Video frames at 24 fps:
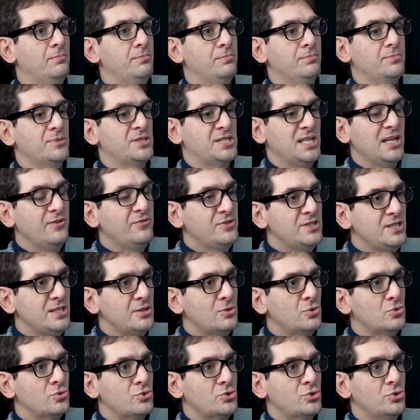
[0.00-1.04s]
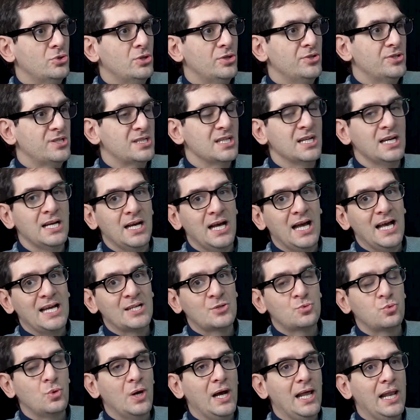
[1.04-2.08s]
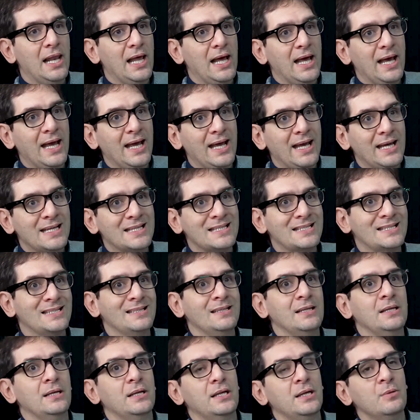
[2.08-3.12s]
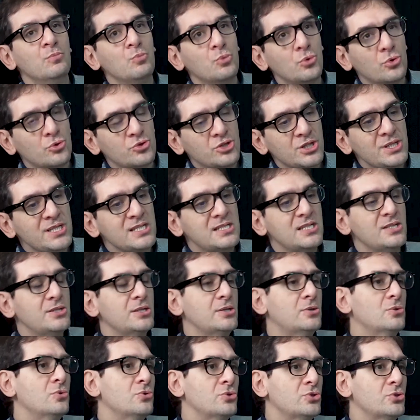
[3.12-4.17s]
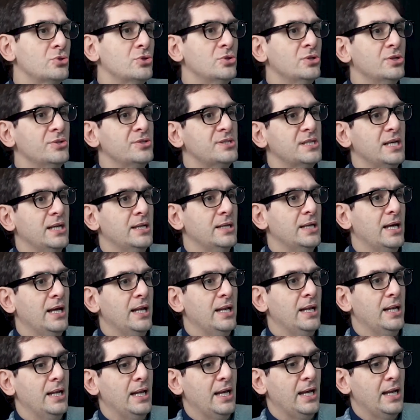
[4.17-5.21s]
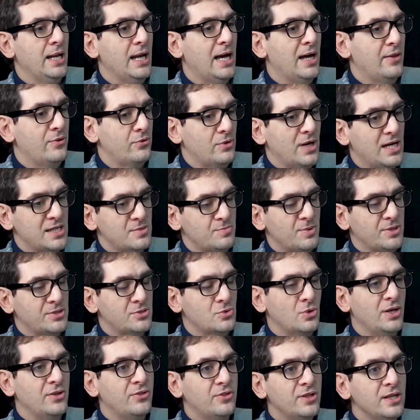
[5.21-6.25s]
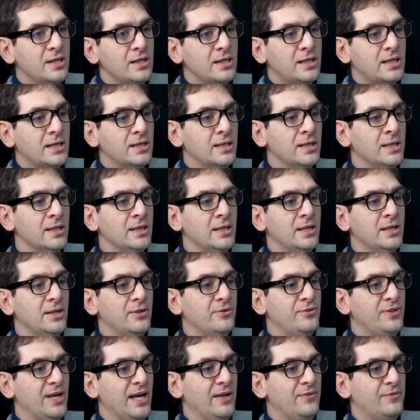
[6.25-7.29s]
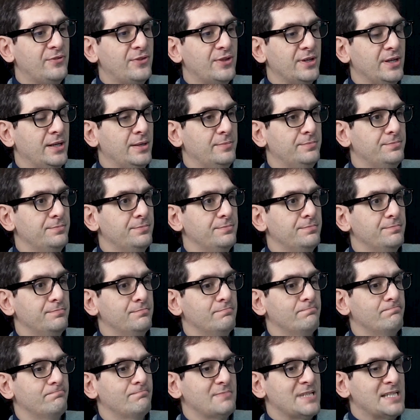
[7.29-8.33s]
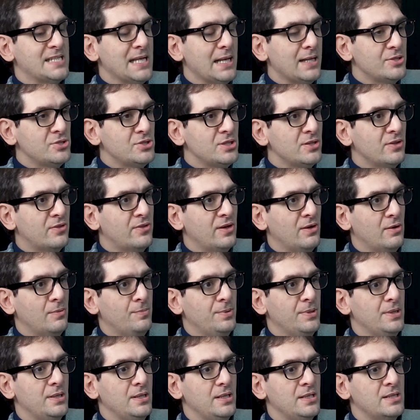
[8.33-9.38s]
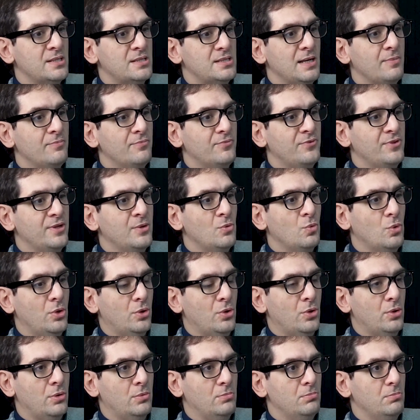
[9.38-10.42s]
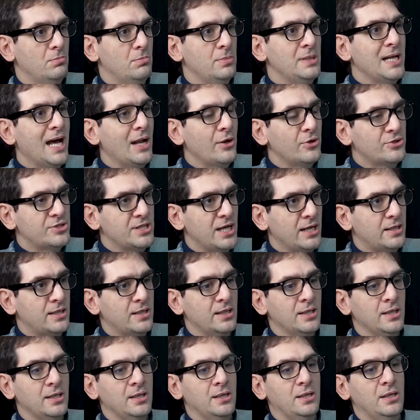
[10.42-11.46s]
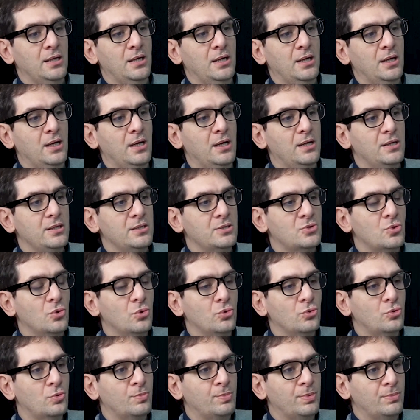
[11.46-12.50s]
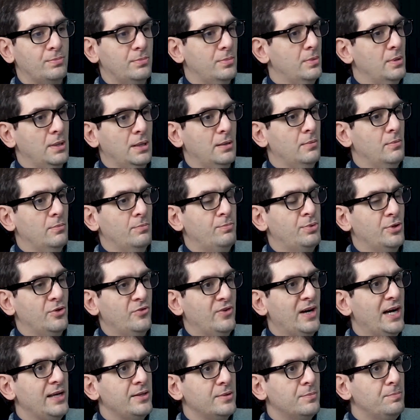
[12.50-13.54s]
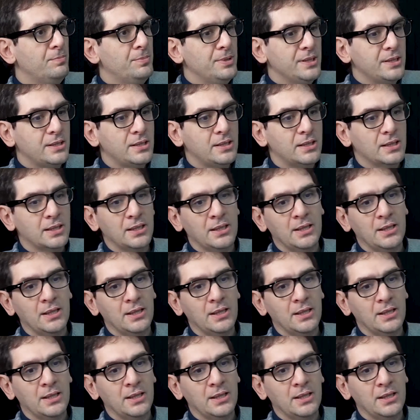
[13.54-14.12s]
safety concerns, as well as immunogenicity concerns, and other aspects. So I think that cell and gene therapy is something where nanotech is going to provide a big